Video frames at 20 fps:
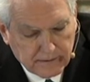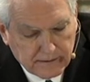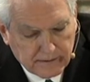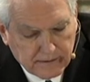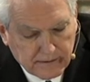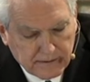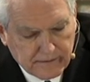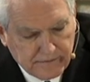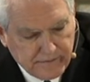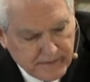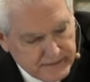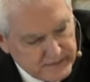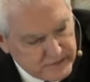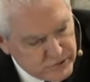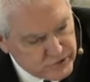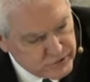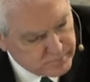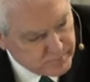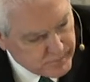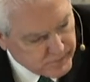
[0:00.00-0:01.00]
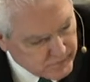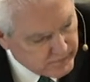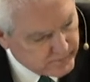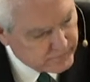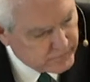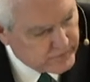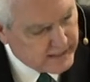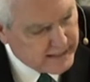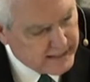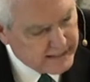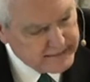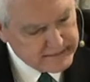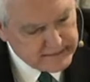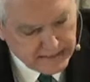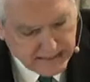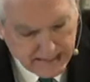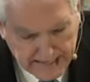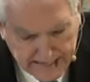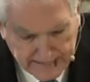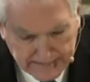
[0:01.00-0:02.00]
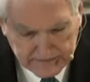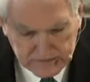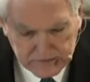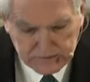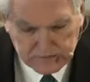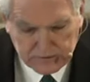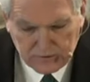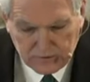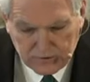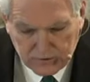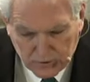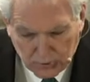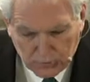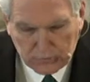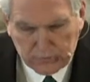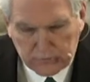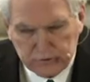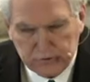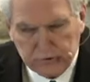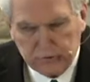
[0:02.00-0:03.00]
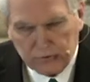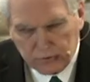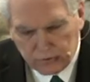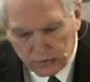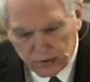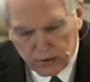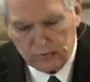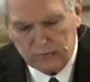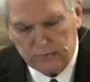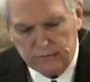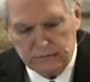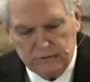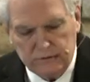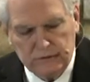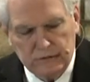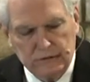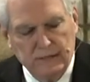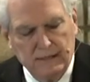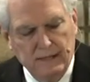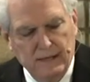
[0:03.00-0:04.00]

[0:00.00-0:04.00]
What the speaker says: And then the Spirit of God takes those groans.